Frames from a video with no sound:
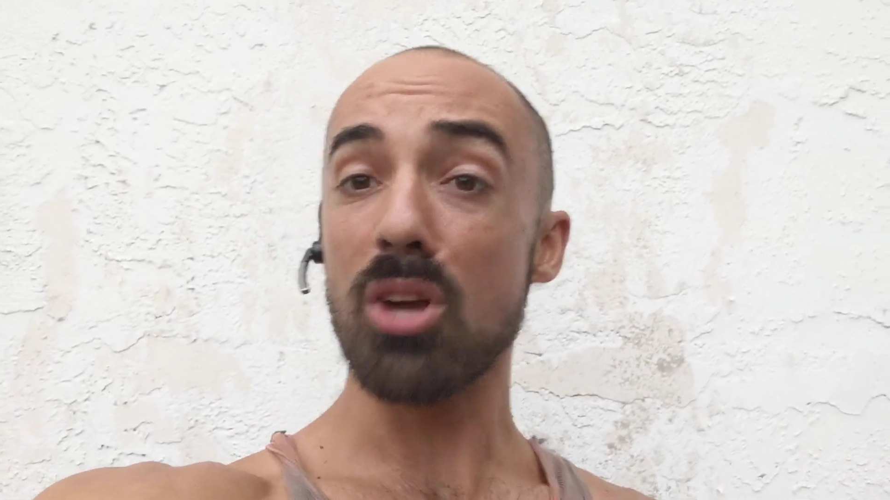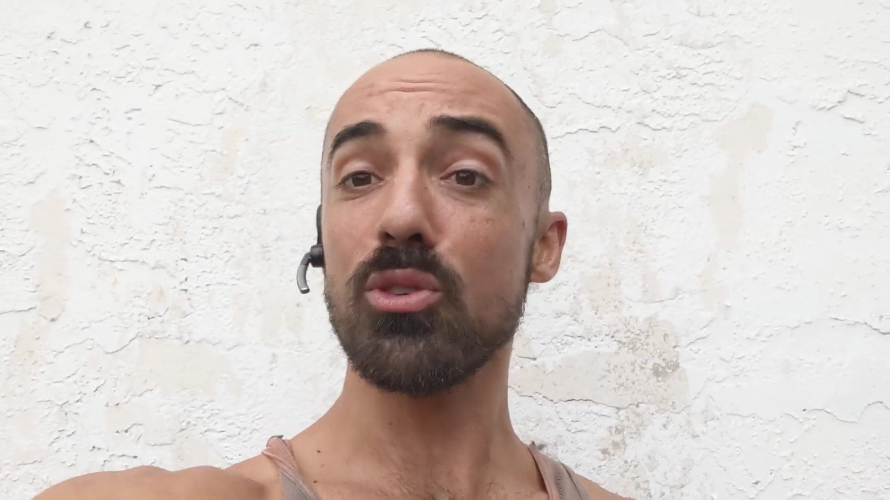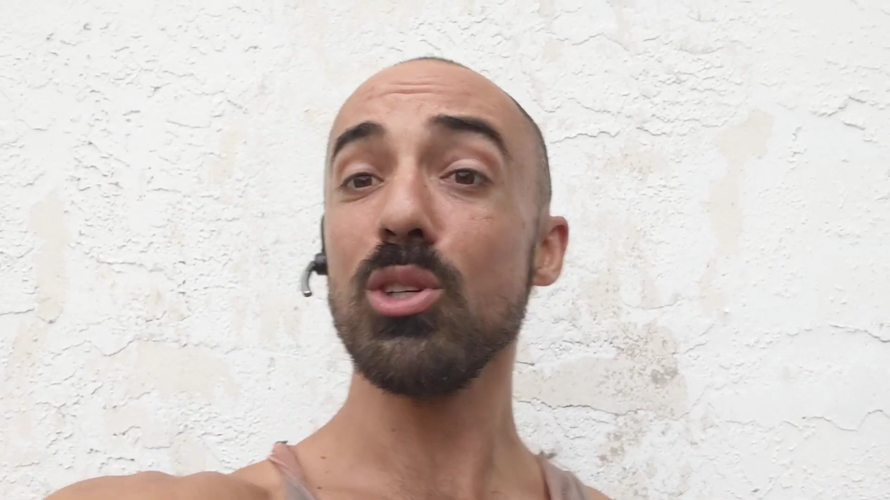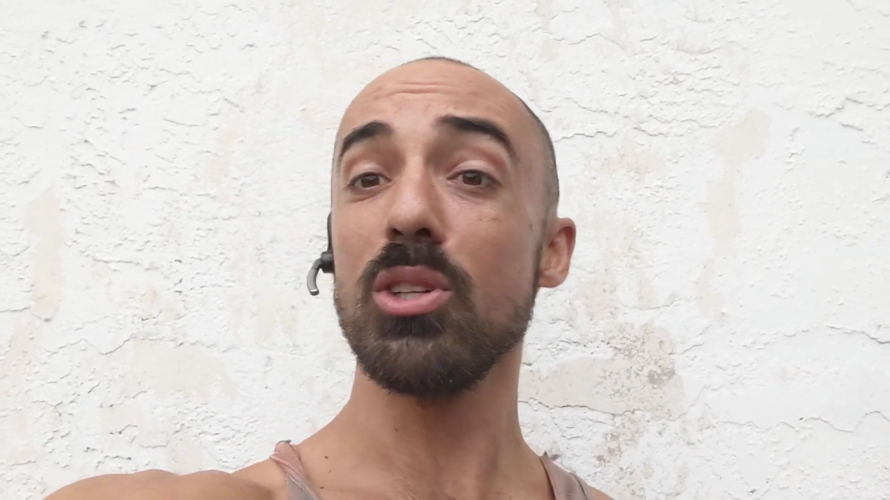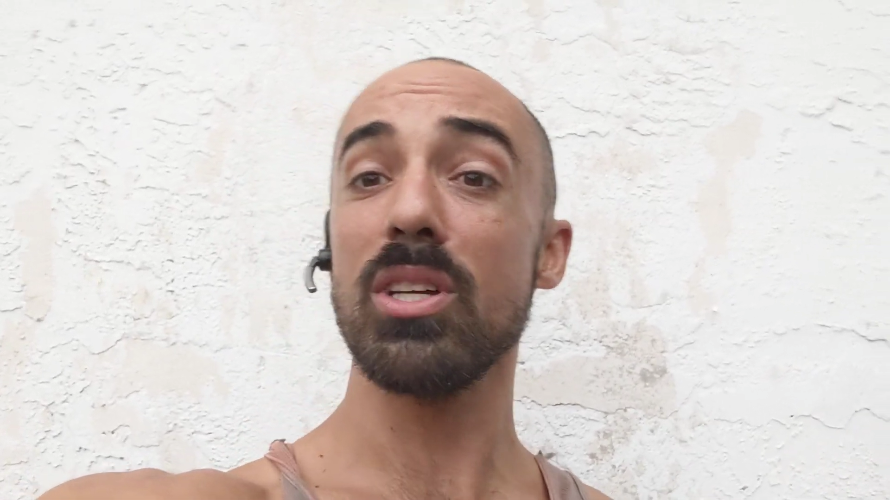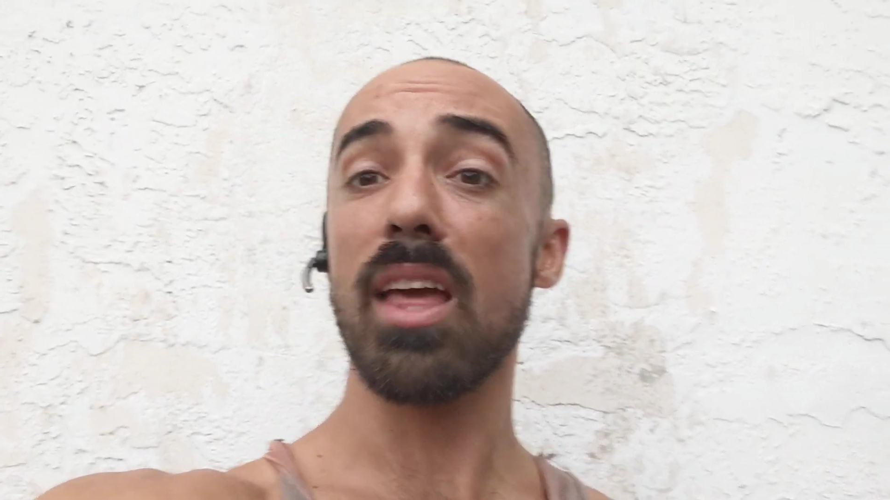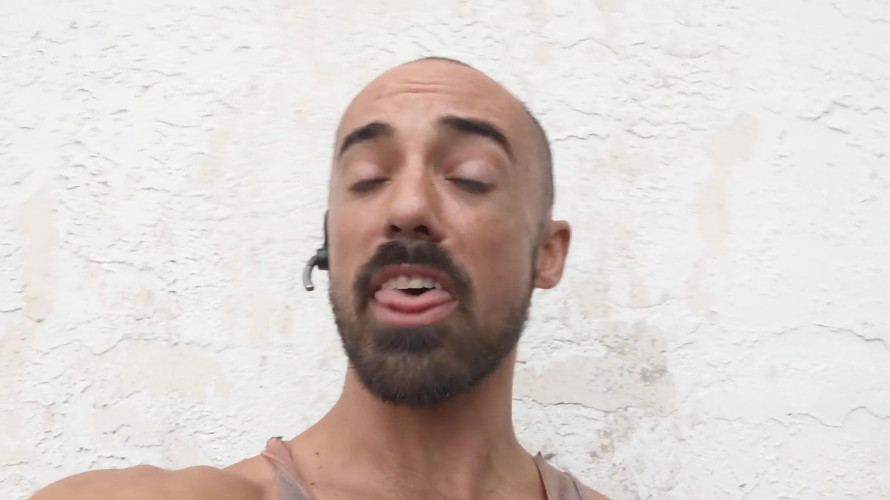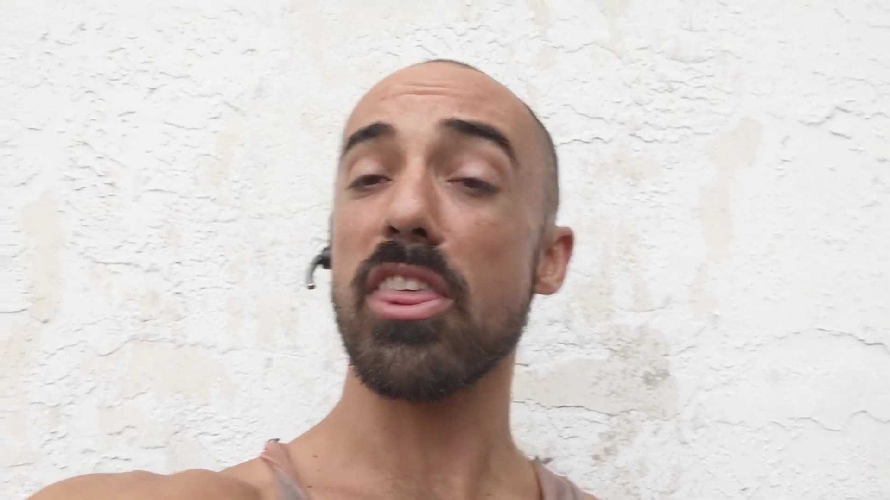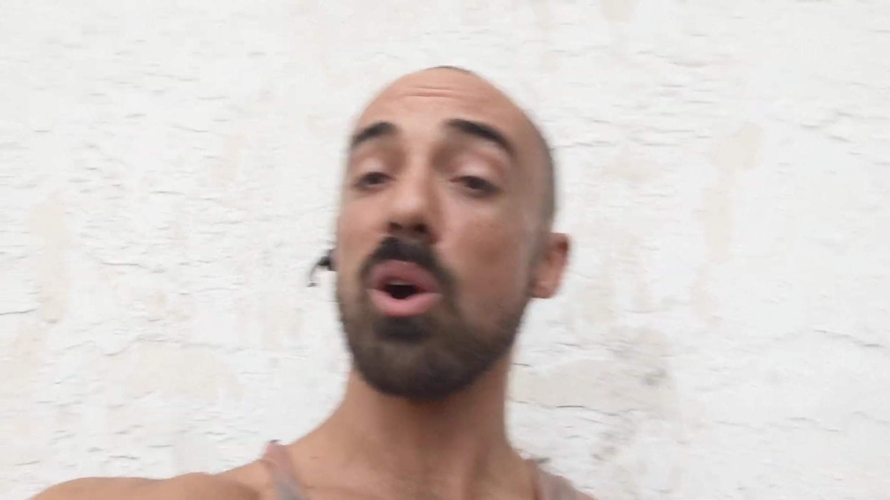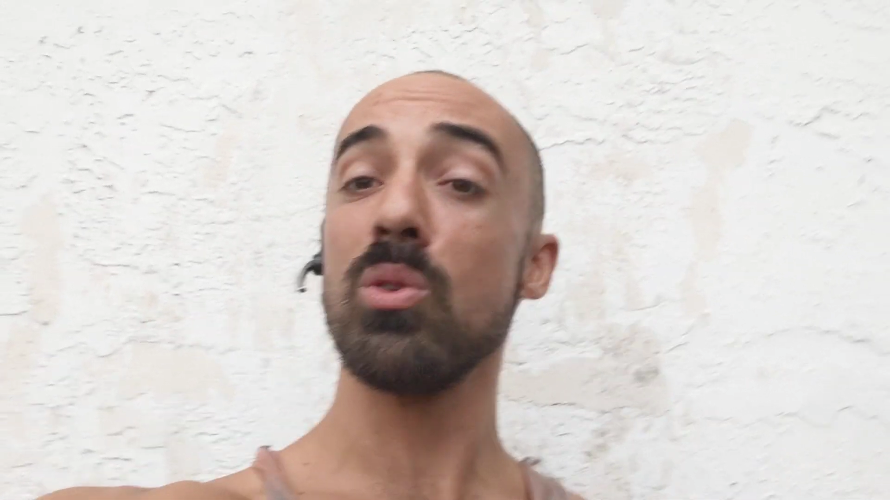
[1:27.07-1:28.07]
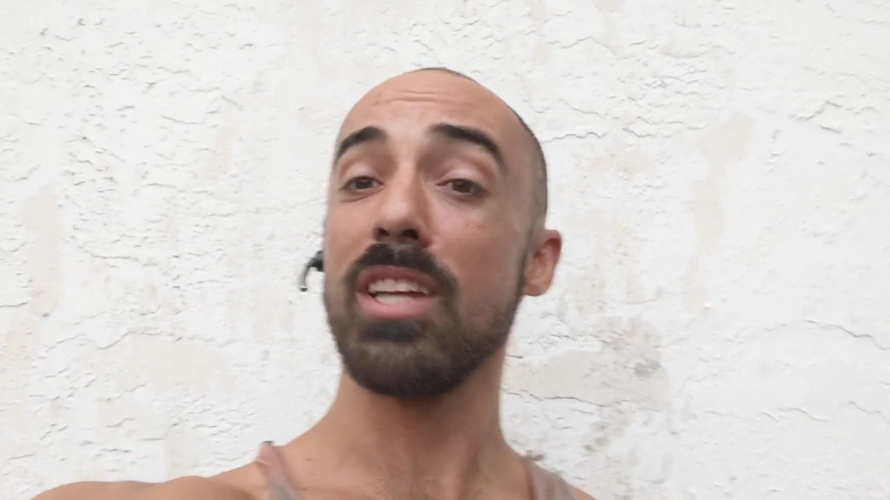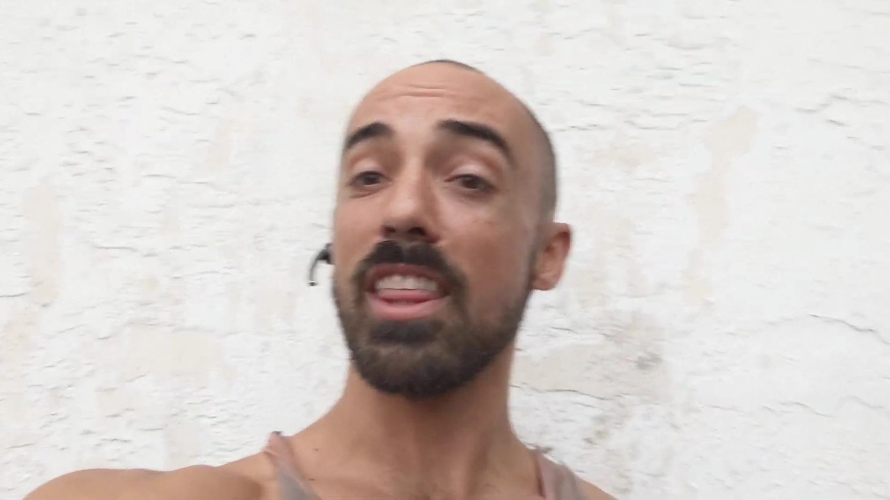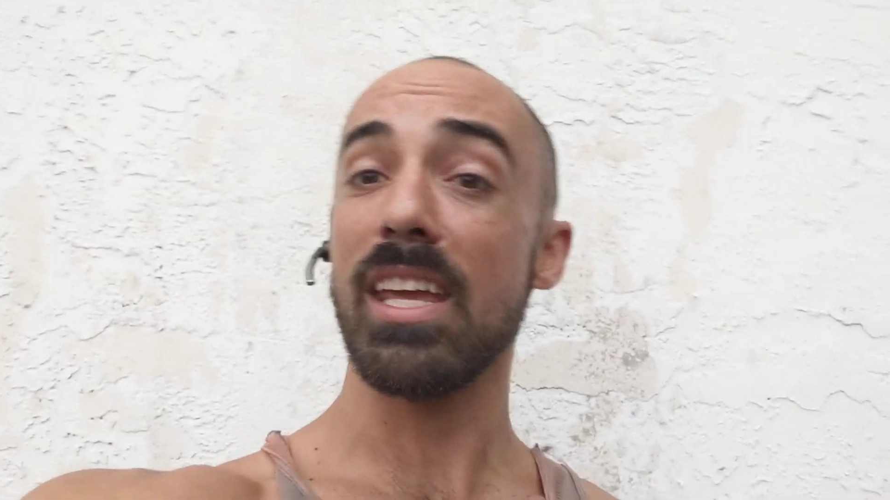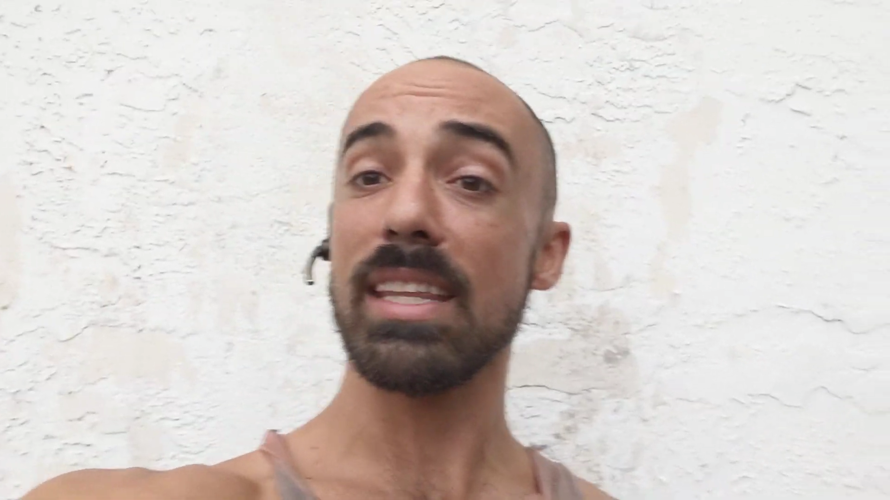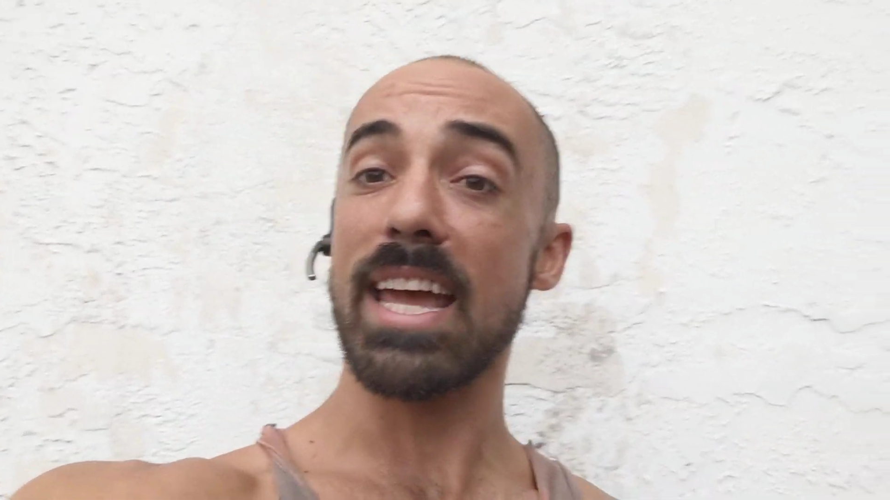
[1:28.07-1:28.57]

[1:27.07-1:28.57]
Really, the only thing